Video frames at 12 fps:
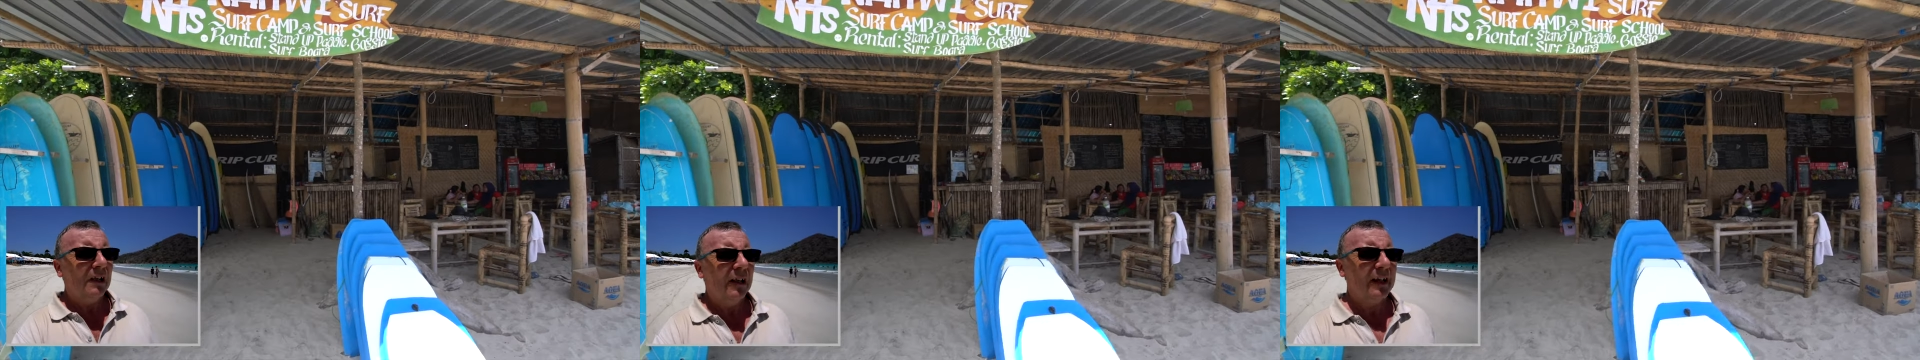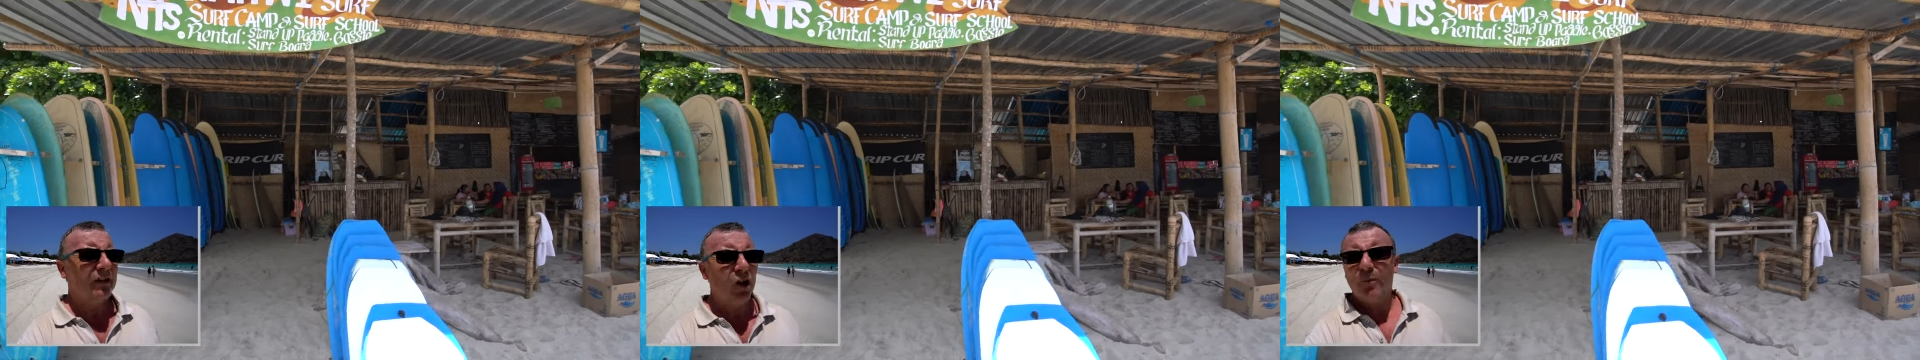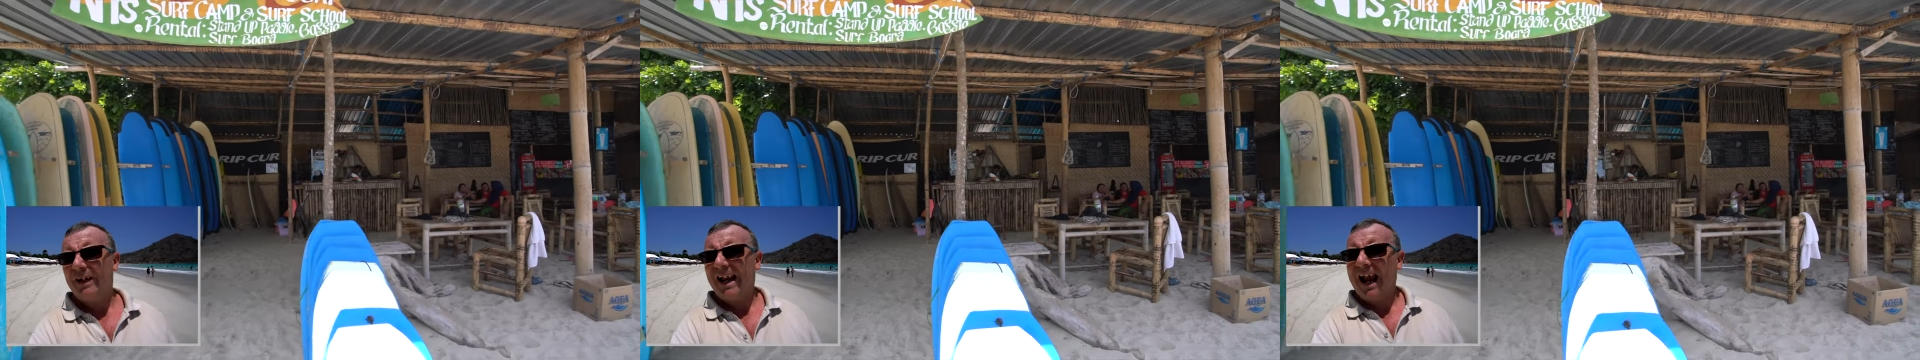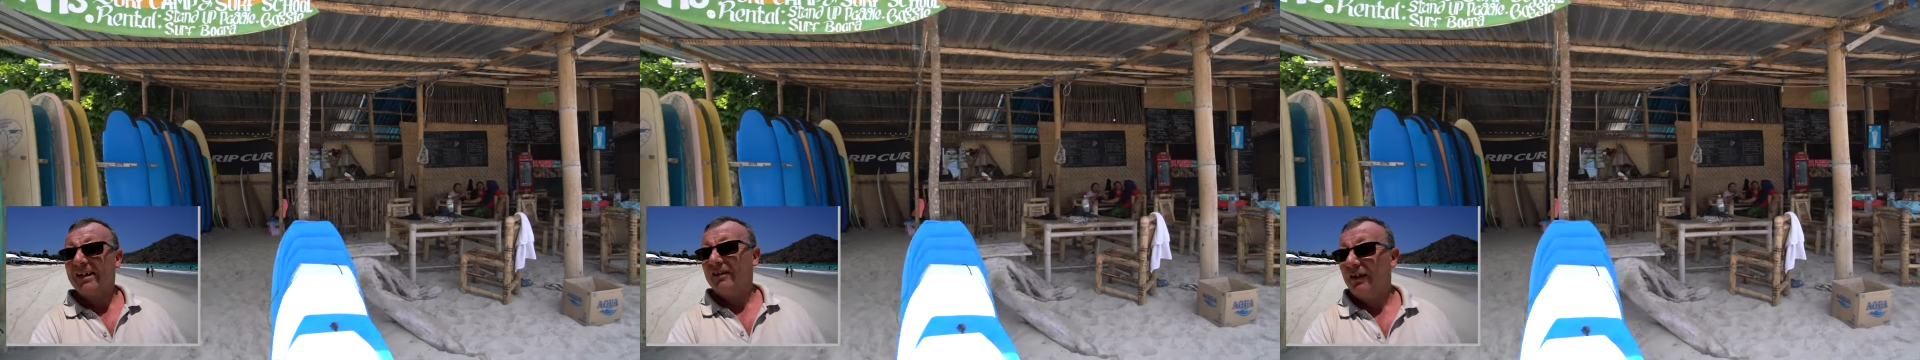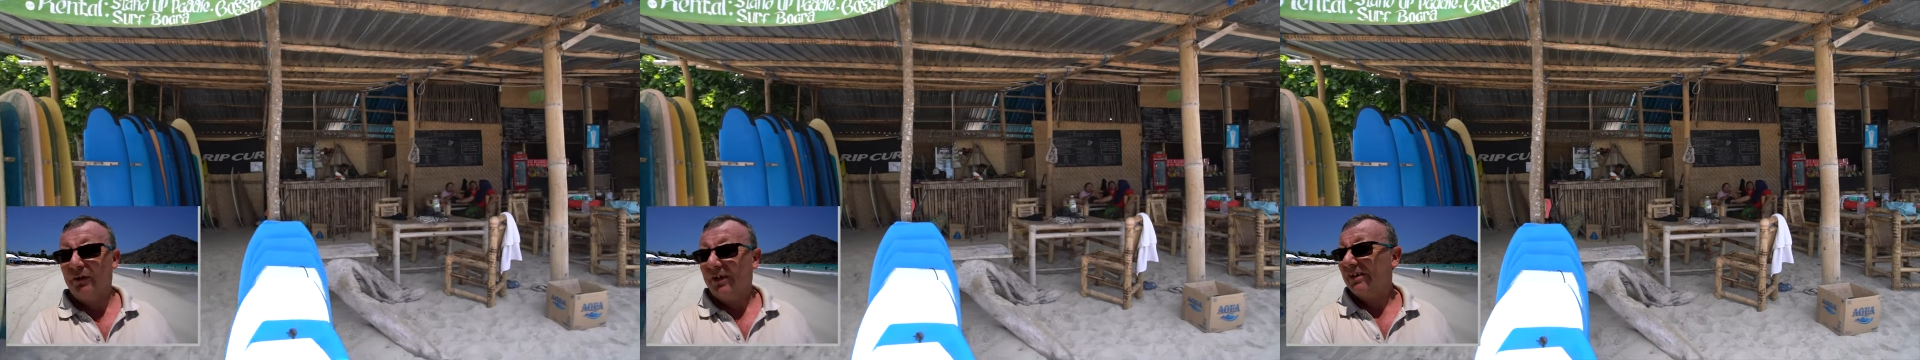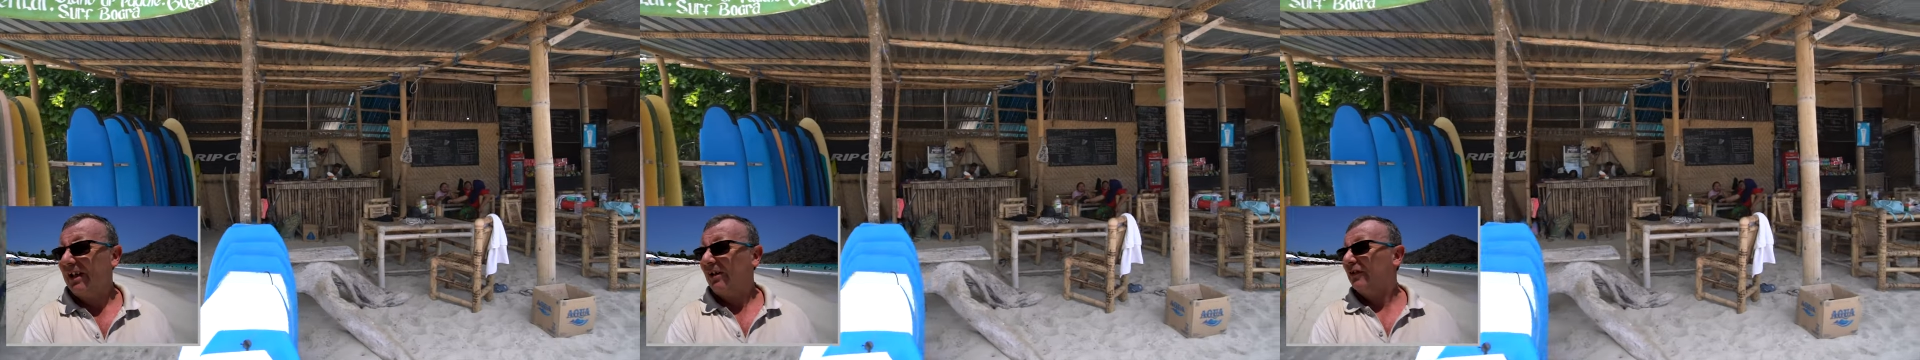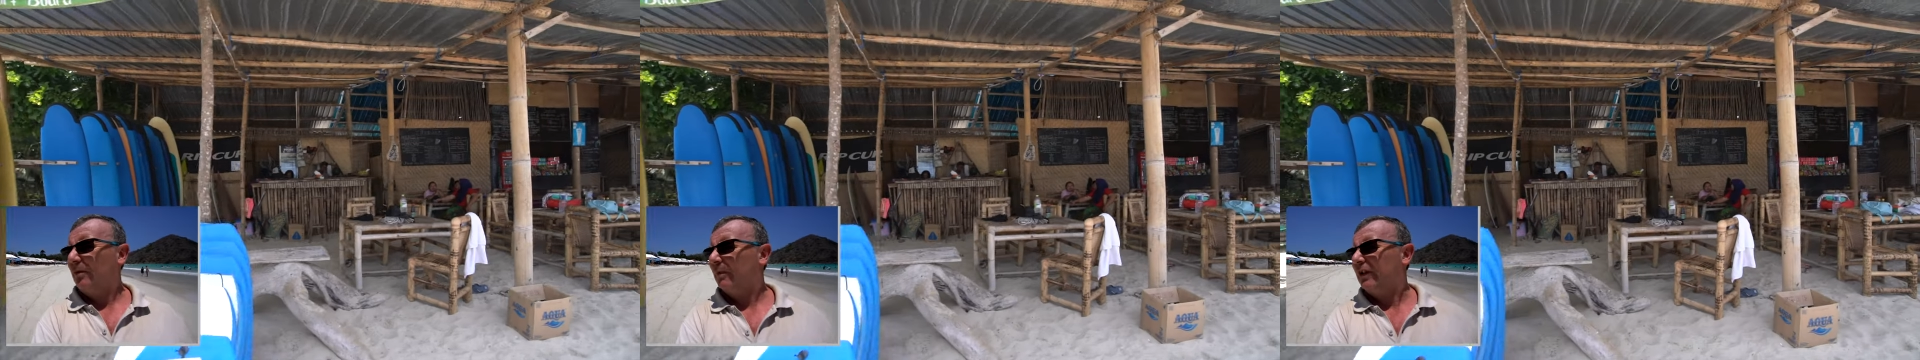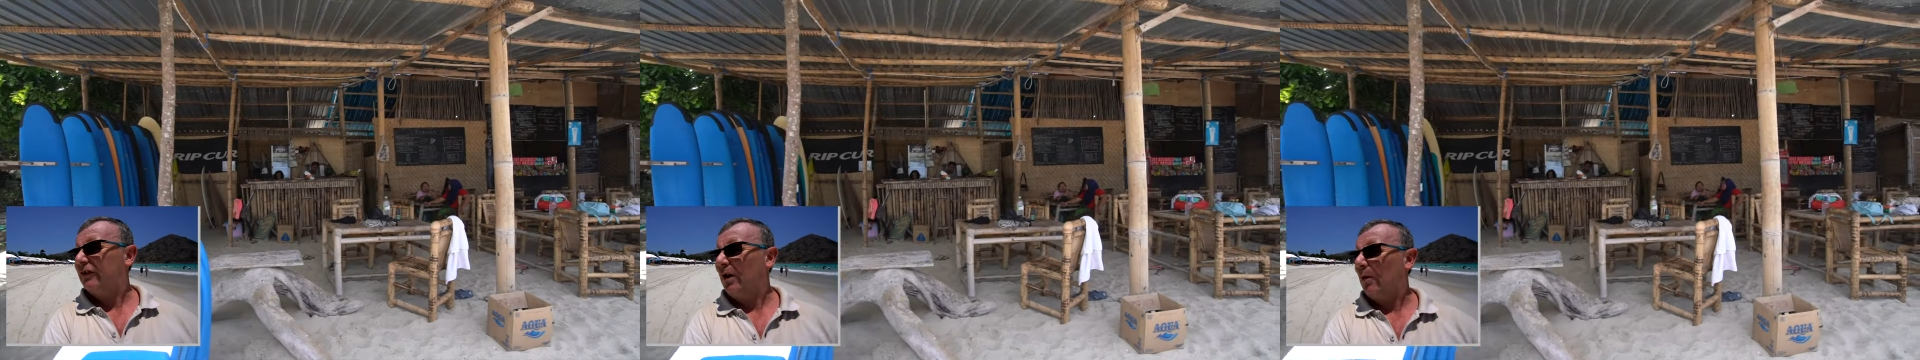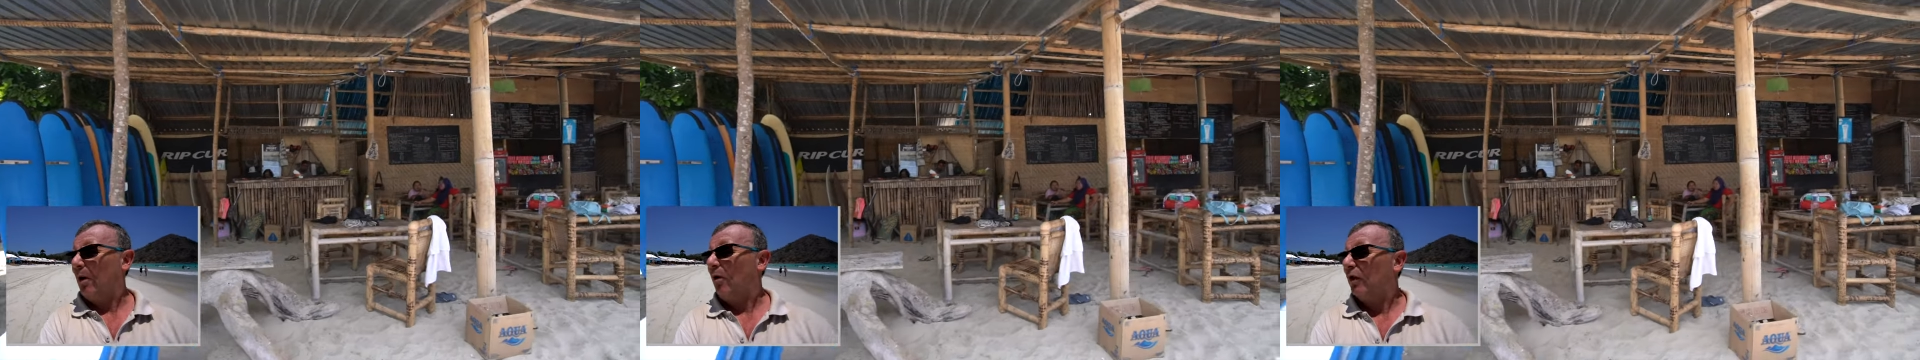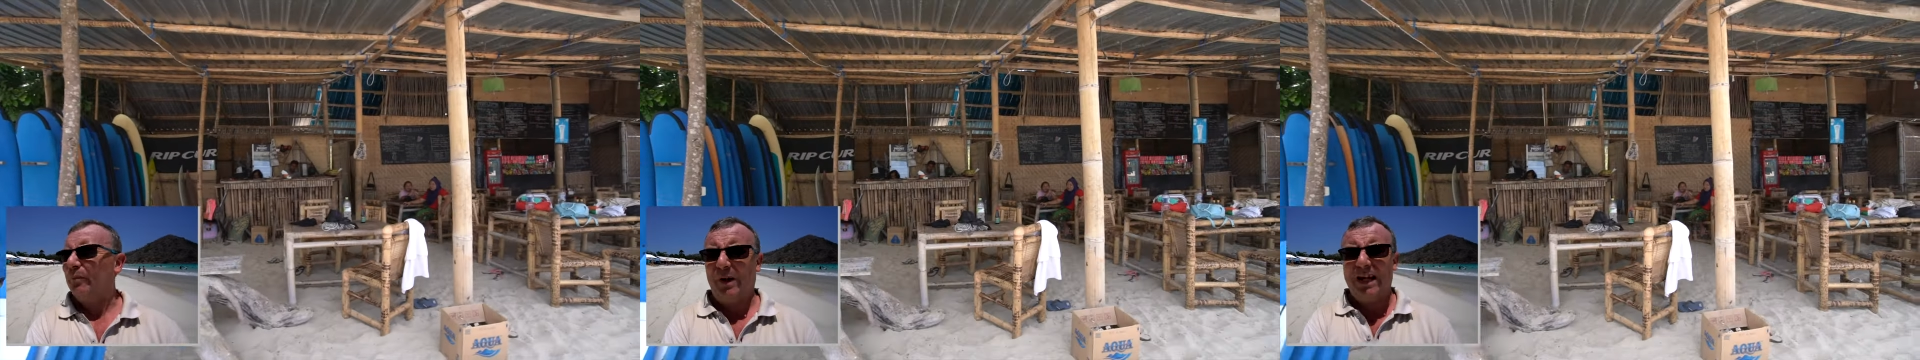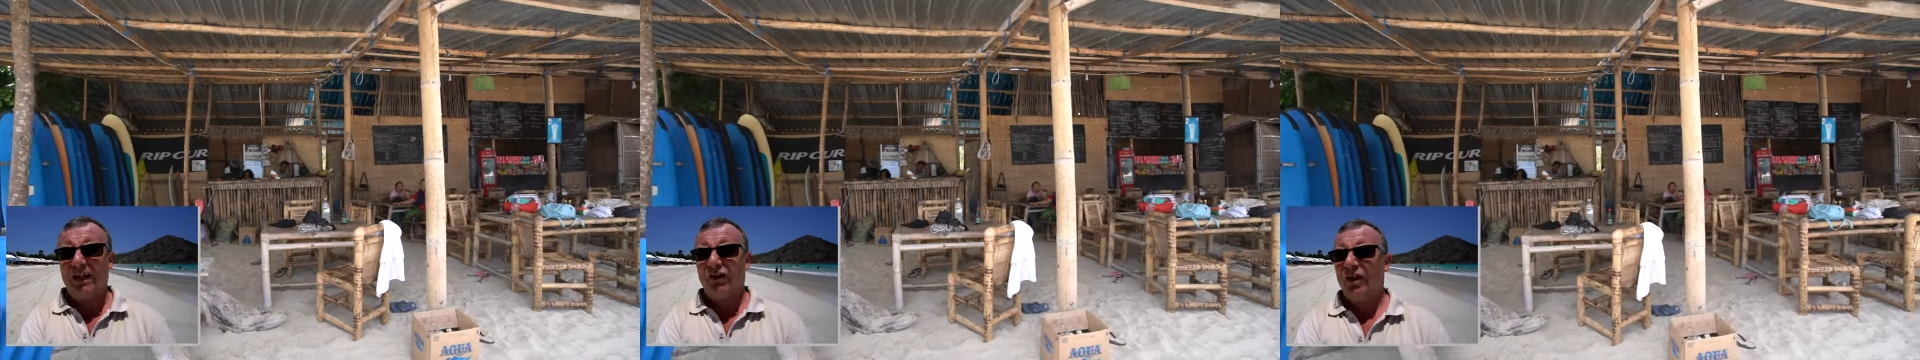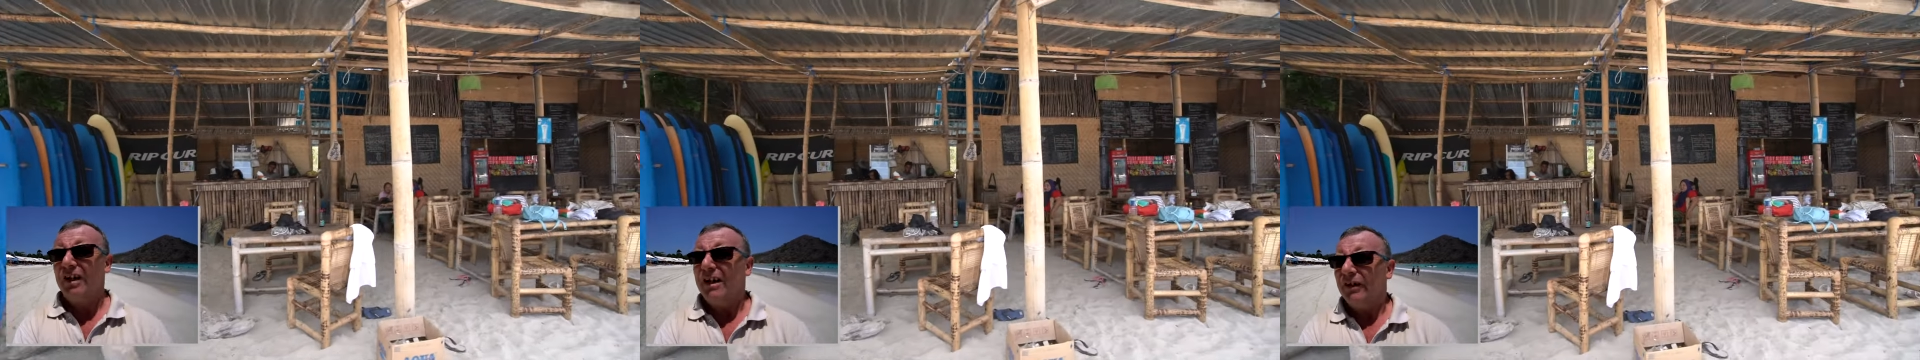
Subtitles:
There's nobody hassling you to sell something as you go along the beach.